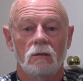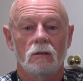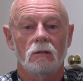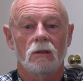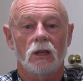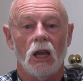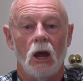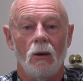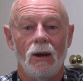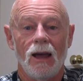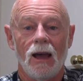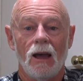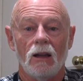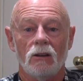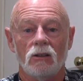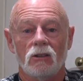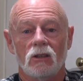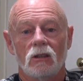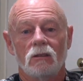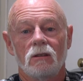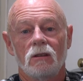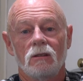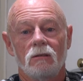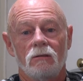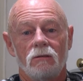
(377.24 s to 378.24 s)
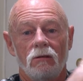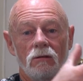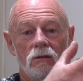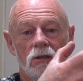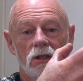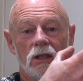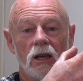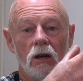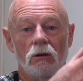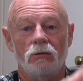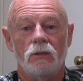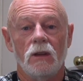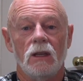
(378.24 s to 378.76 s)
go out,
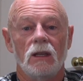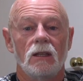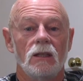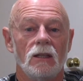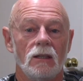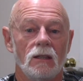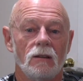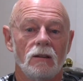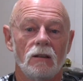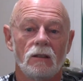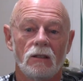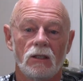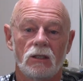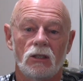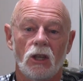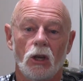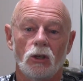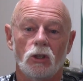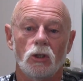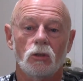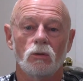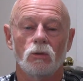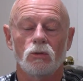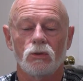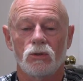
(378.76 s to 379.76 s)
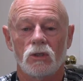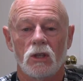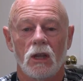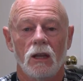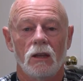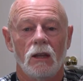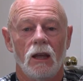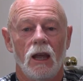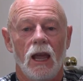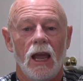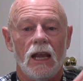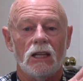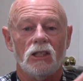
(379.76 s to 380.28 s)
selfie, socials,
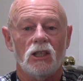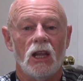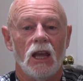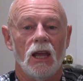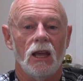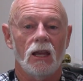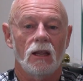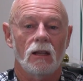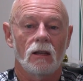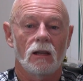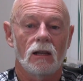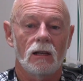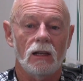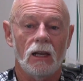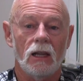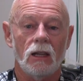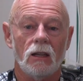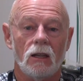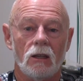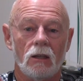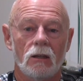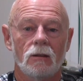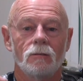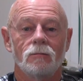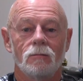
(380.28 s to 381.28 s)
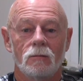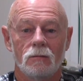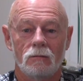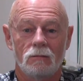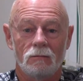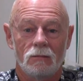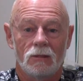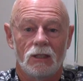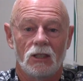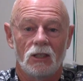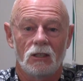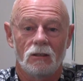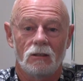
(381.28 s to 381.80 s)
hashtag, link.
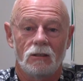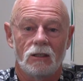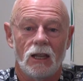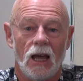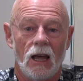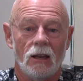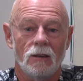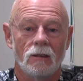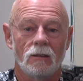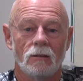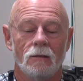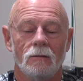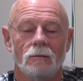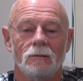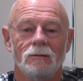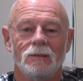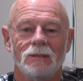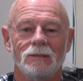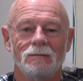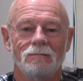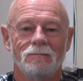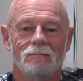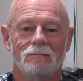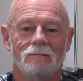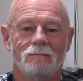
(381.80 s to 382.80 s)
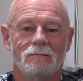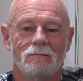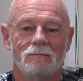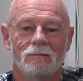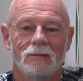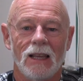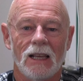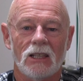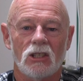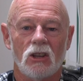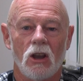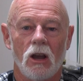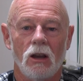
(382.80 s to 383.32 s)
Done.
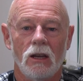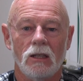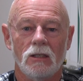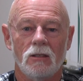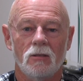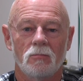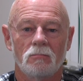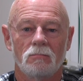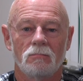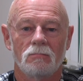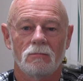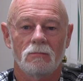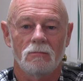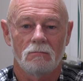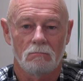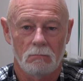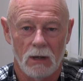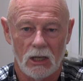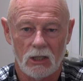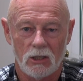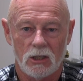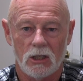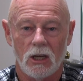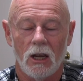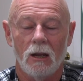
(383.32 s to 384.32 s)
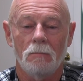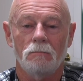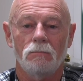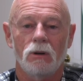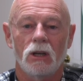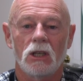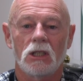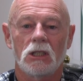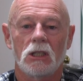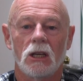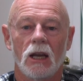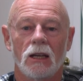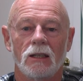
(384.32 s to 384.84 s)
Thanks, guys. Much
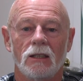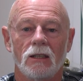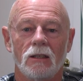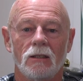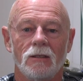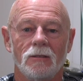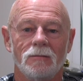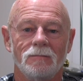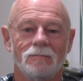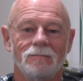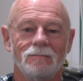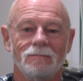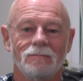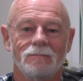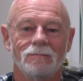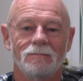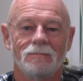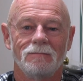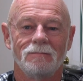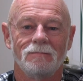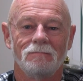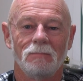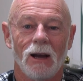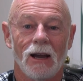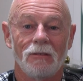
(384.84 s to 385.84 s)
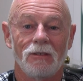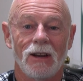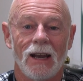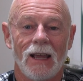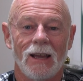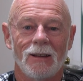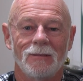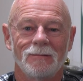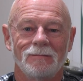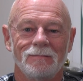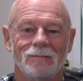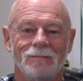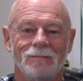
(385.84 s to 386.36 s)
appreciated. Bye for now.